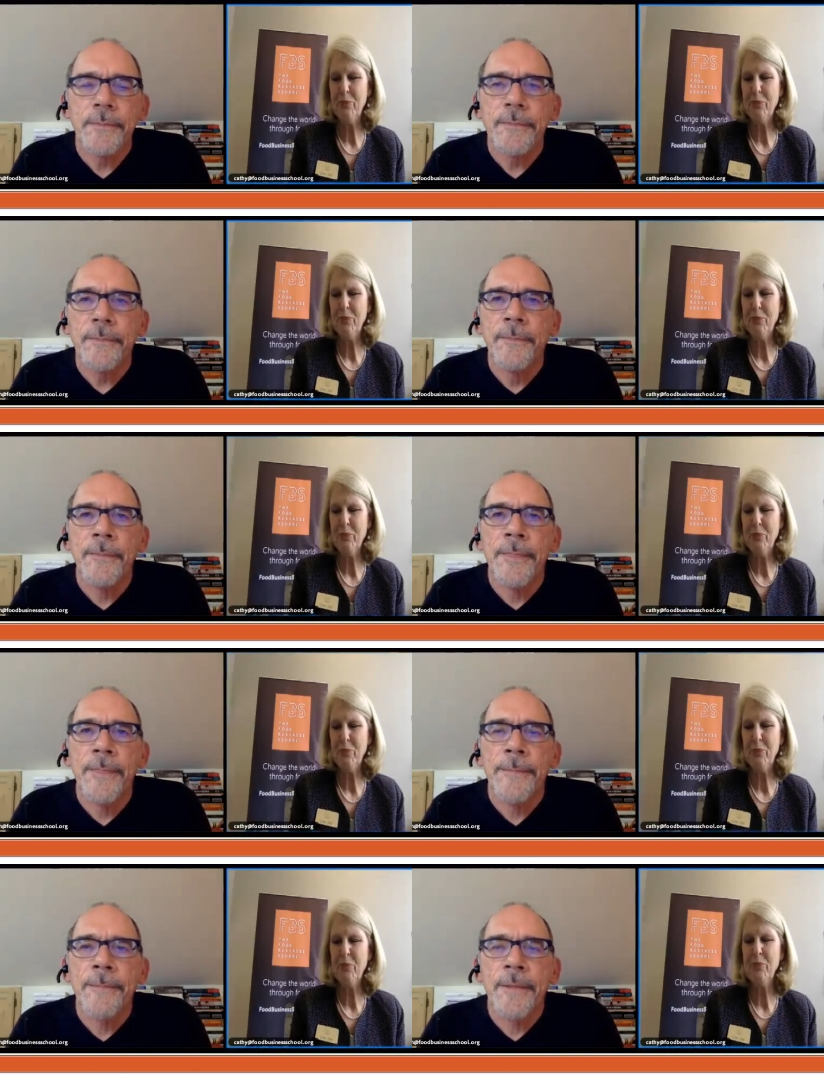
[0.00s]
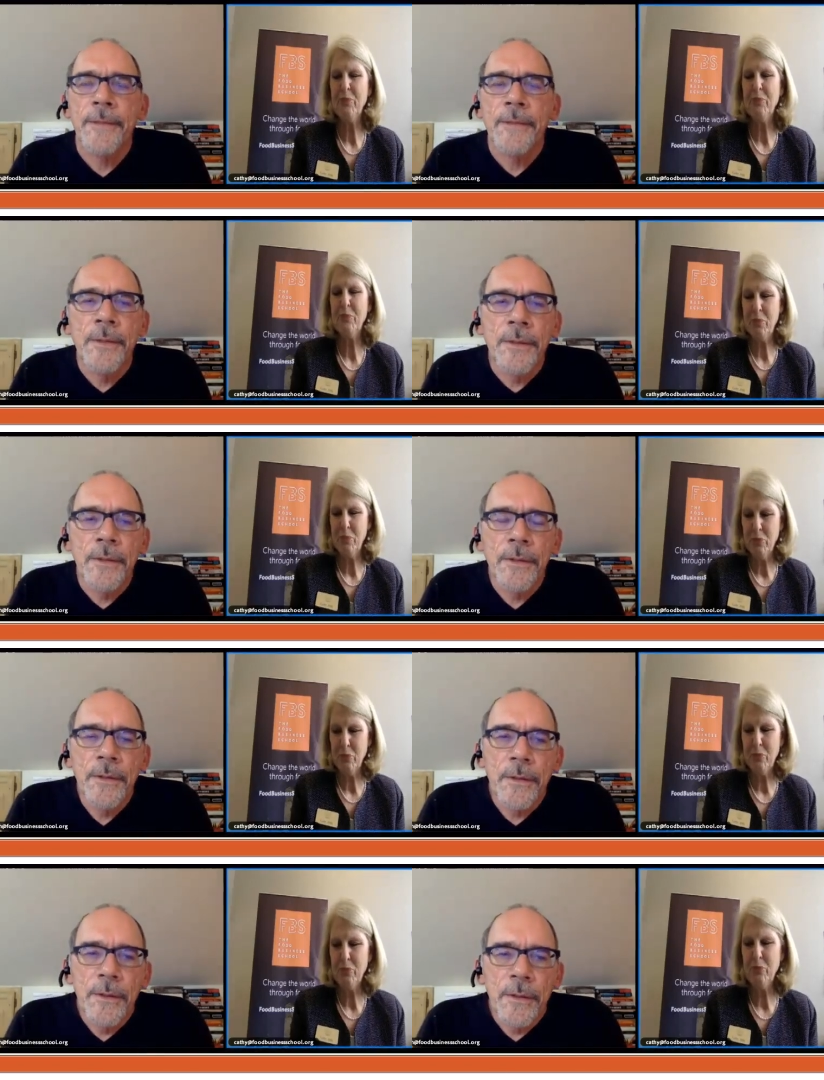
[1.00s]

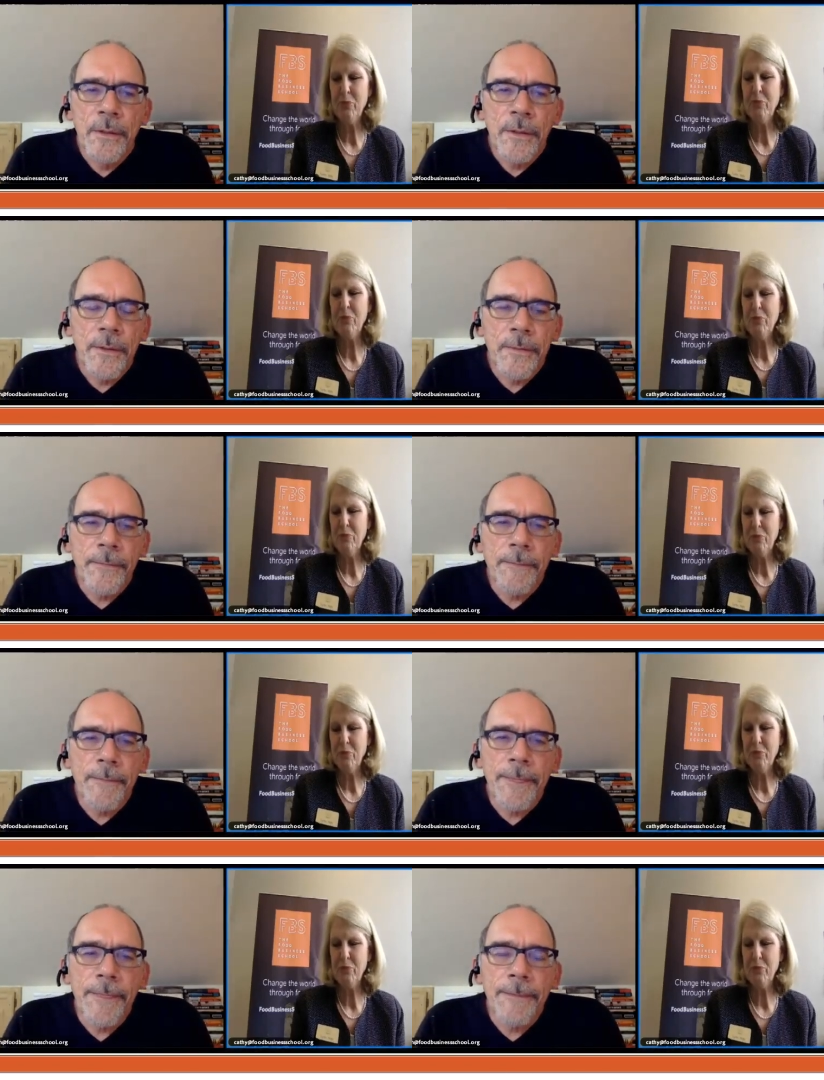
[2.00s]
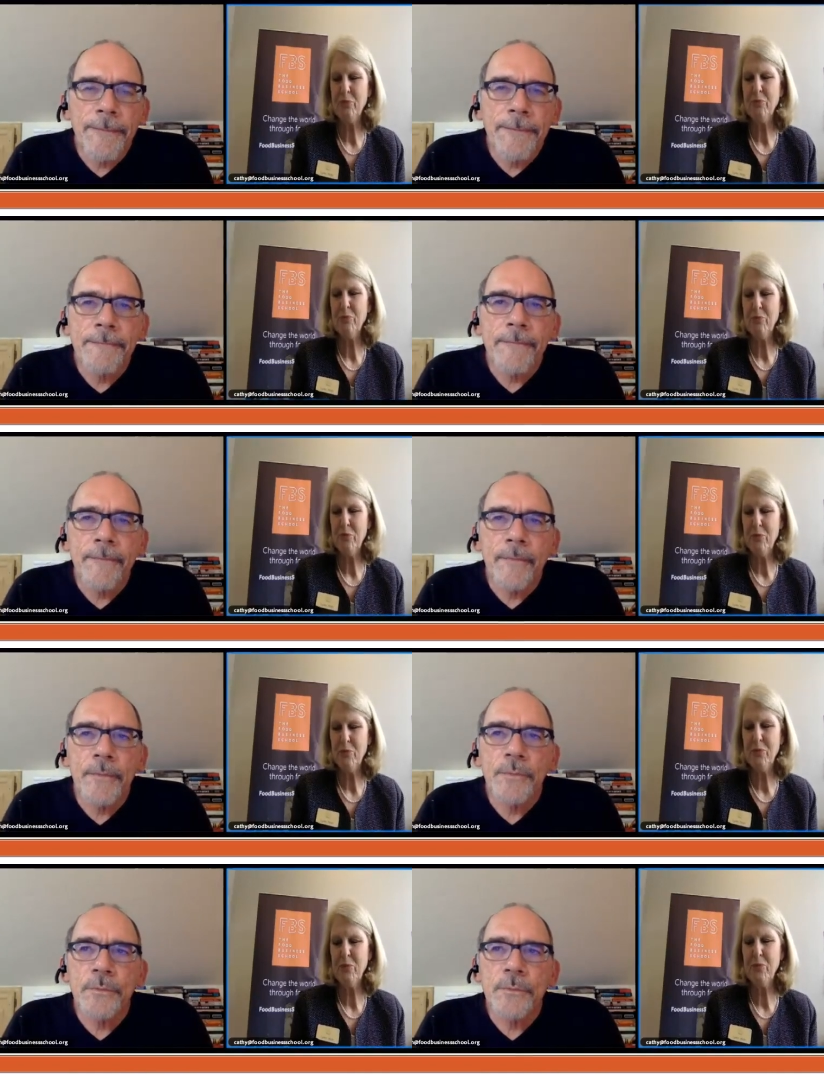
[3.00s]

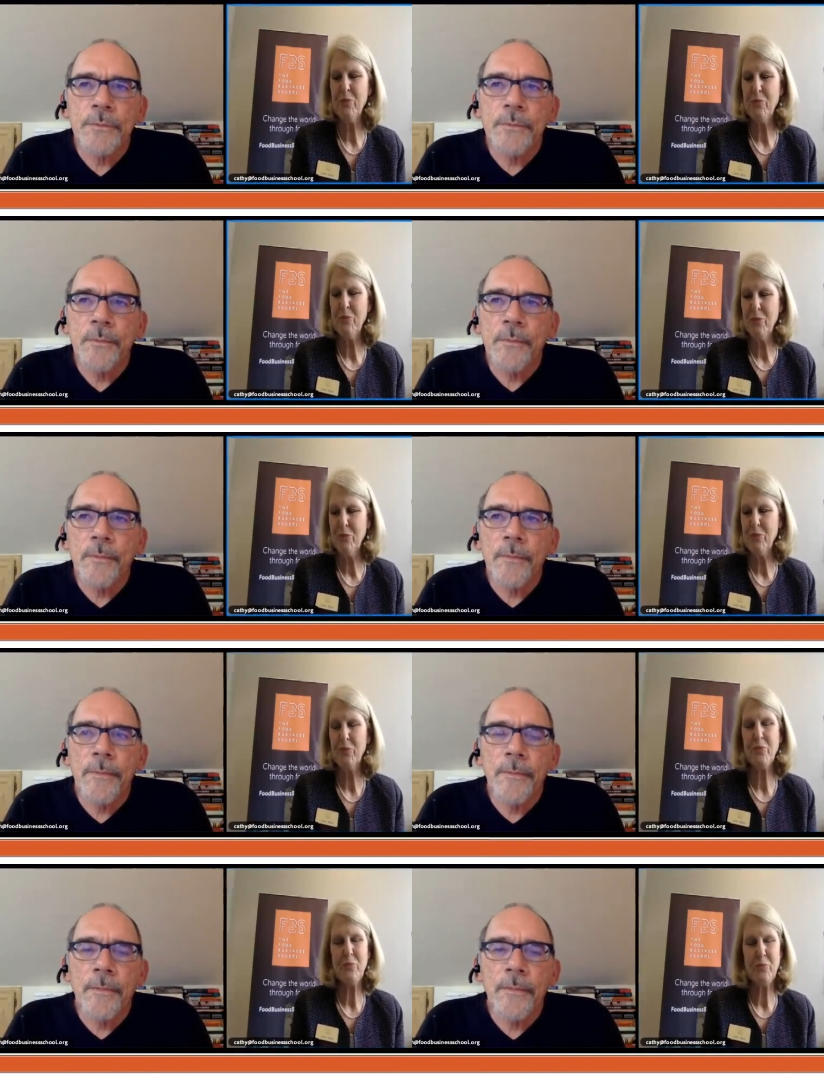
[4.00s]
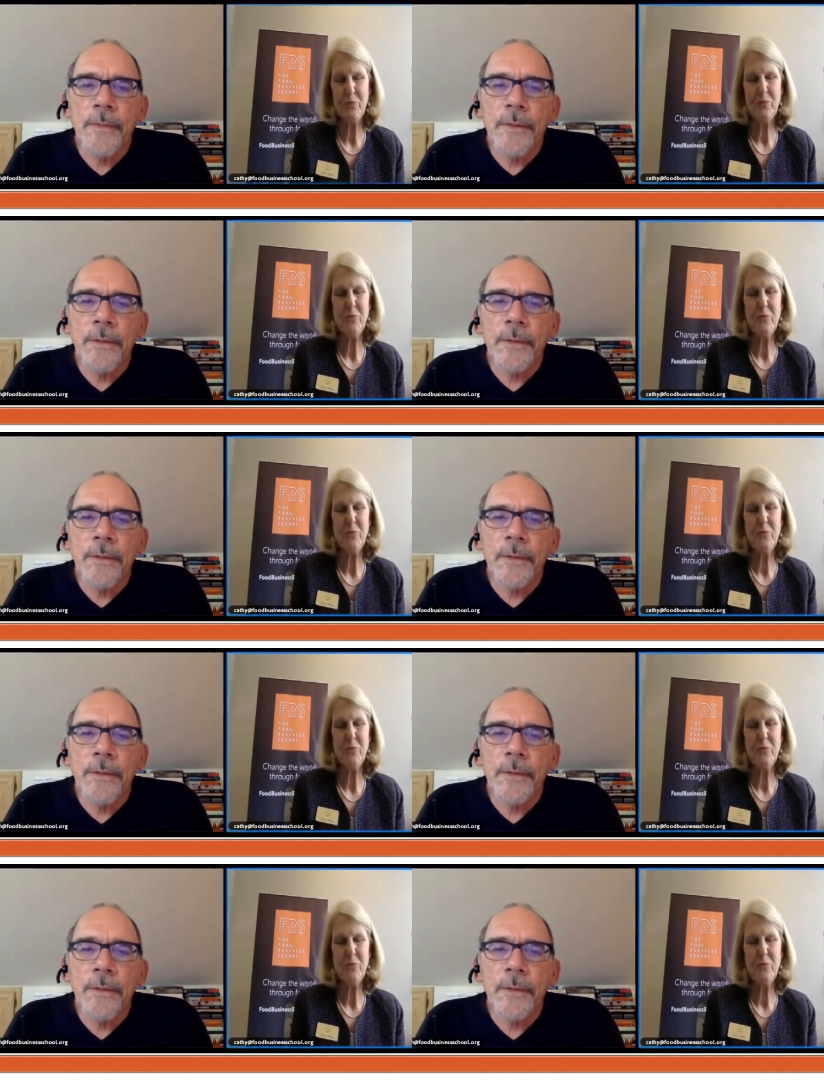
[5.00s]
(silence)